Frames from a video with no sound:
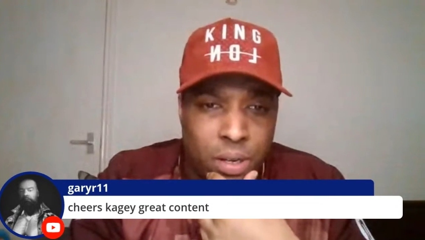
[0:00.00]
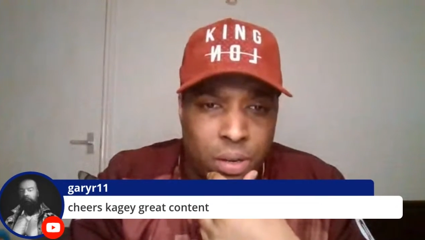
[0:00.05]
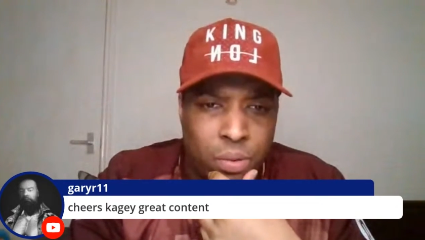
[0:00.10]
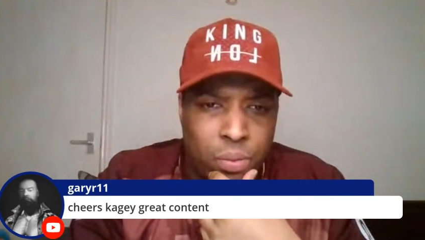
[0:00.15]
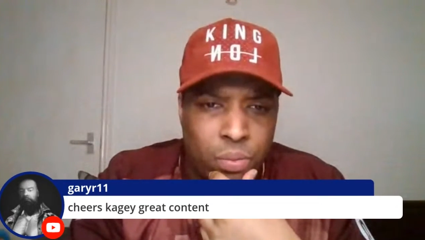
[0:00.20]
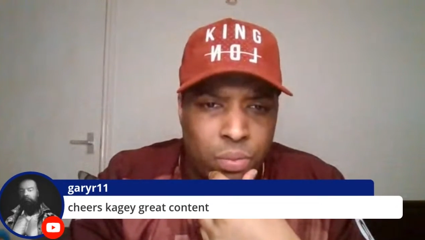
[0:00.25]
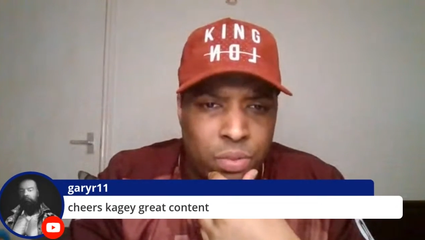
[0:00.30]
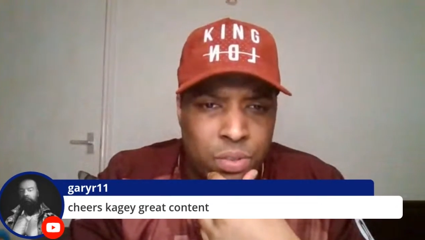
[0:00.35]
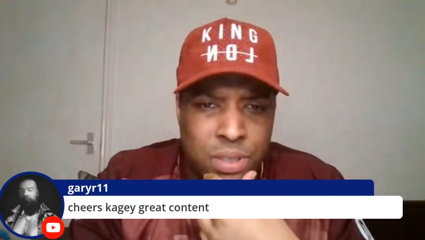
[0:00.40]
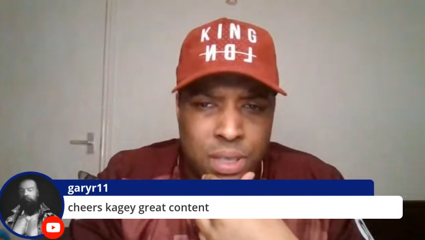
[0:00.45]

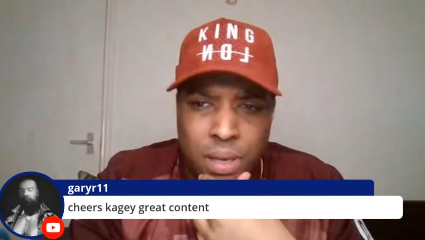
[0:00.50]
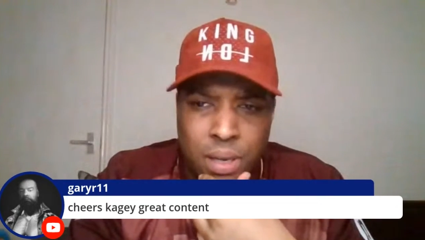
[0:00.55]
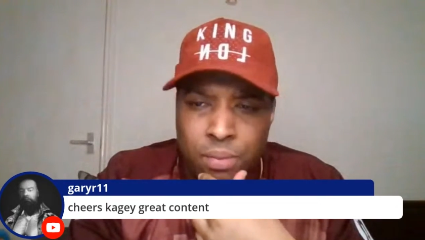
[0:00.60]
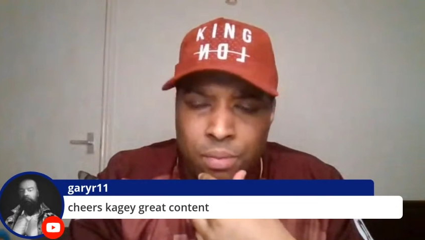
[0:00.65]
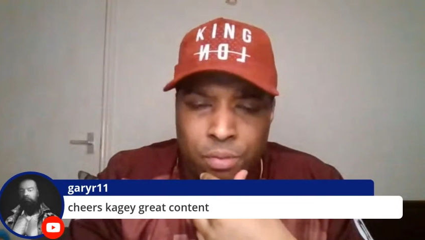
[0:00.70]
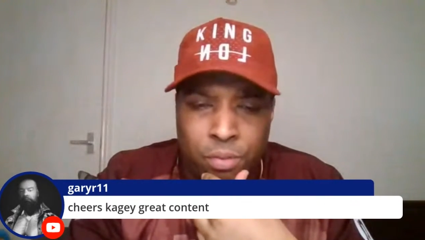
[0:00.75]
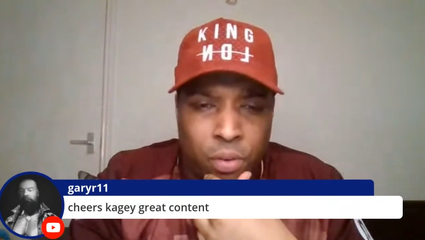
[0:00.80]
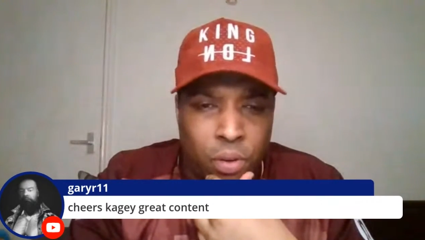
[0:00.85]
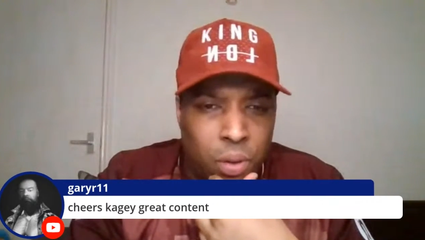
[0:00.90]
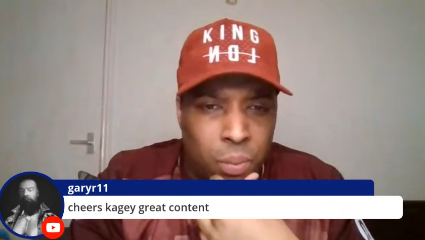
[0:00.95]
saying
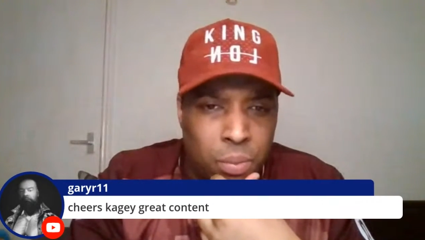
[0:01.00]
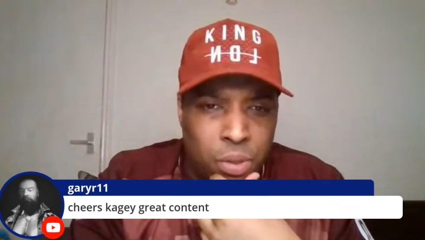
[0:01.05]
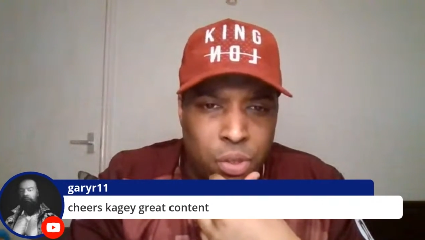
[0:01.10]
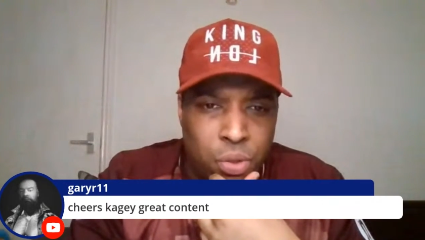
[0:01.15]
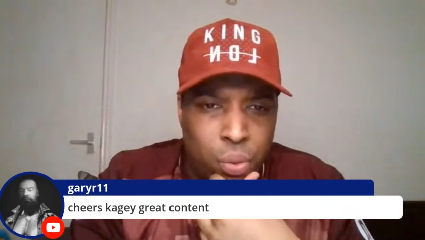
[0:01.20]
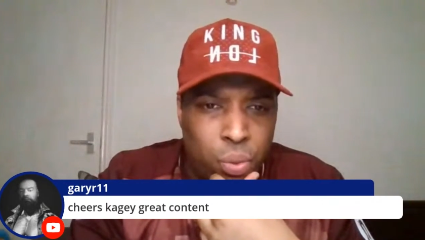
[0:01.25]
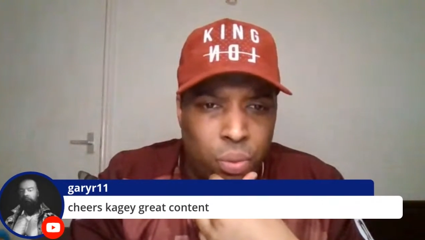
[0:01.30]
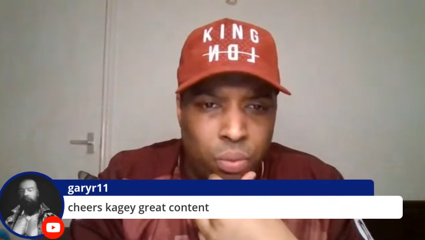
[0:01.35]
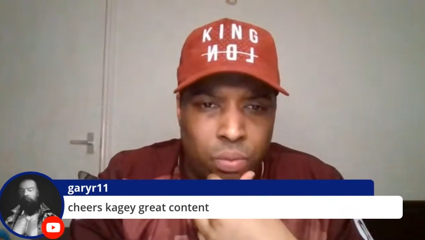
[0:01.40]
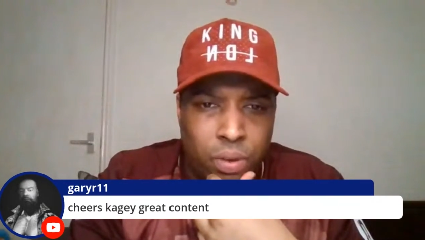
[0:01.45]
Fulham are doing
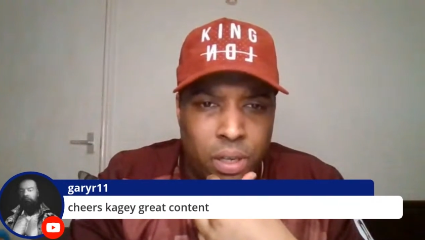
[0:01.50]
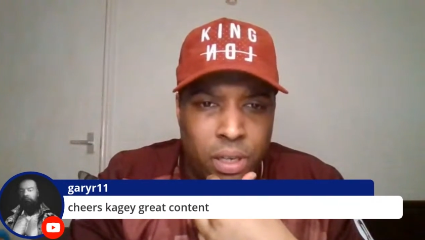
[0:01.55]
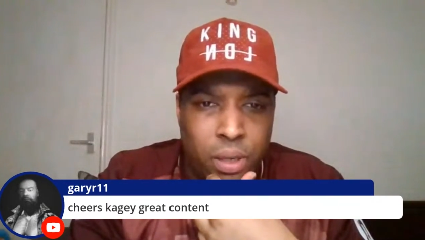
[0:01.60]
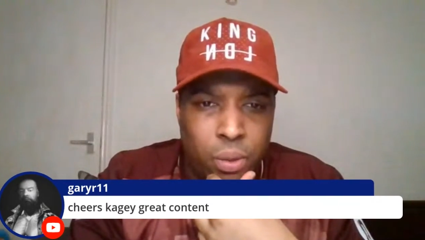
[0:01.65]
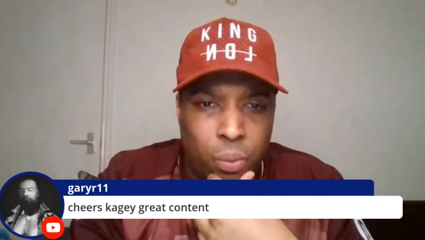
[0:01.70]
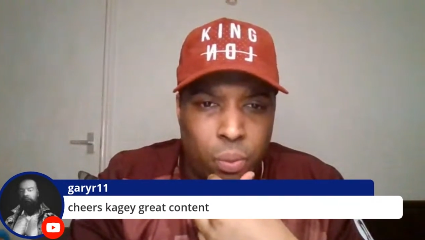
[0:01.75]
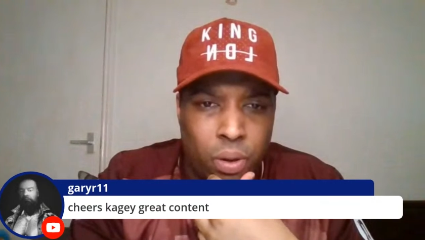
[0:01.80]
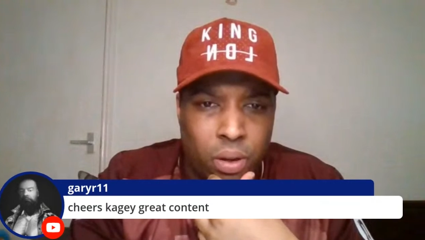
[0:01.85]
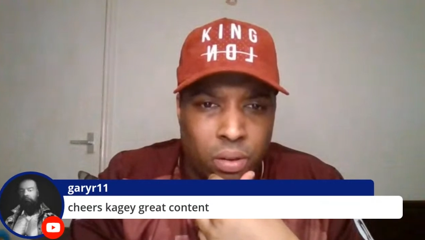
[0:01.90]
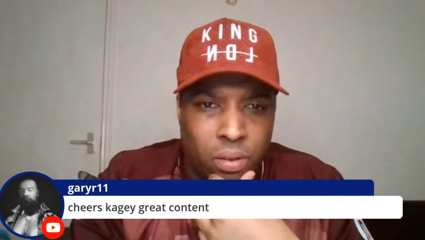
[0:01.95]
really
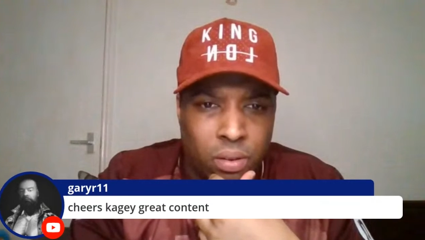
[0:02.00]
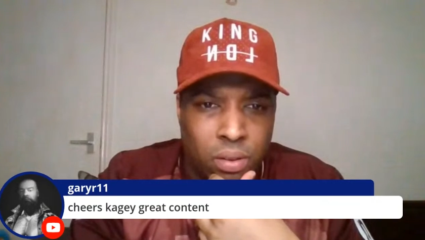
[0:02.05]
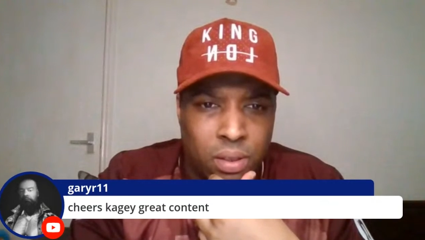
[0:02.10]
well.